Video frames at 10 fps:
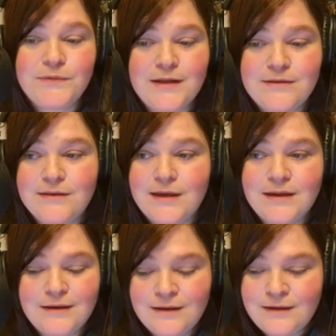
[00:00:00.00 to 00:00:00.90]
and
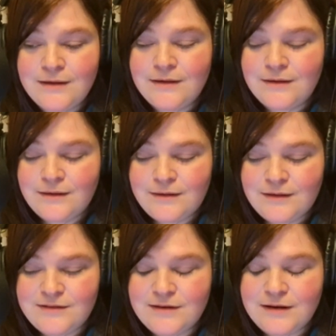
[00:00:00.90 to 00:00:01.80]
say,
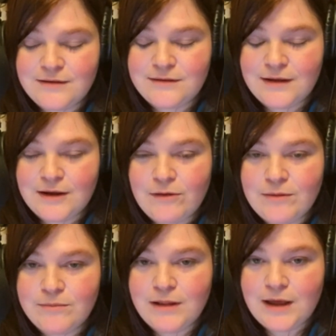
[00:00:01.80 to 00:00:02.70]
it's a nice day, go
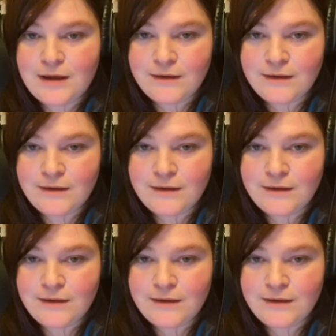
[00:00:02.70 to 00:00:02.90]
and play.